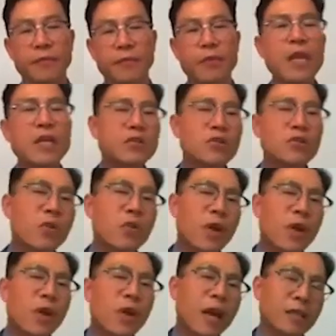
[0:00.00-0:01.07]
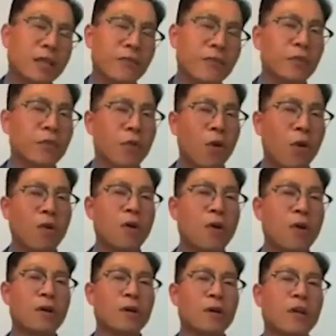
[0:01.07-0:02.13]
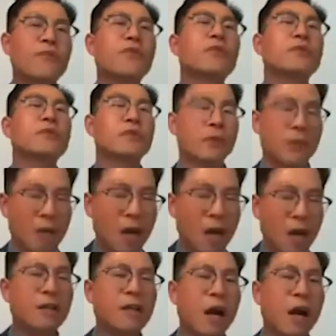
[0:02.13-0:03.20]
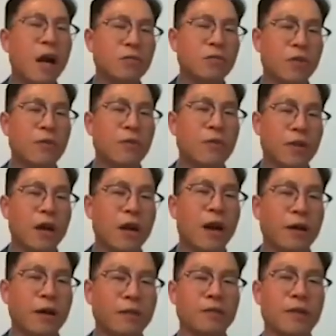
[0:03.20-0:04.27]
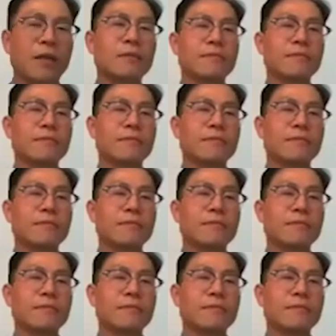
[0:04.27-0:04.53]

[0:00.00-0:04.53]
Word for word: Raise your hand if you know if you could learn how to drive a car, right?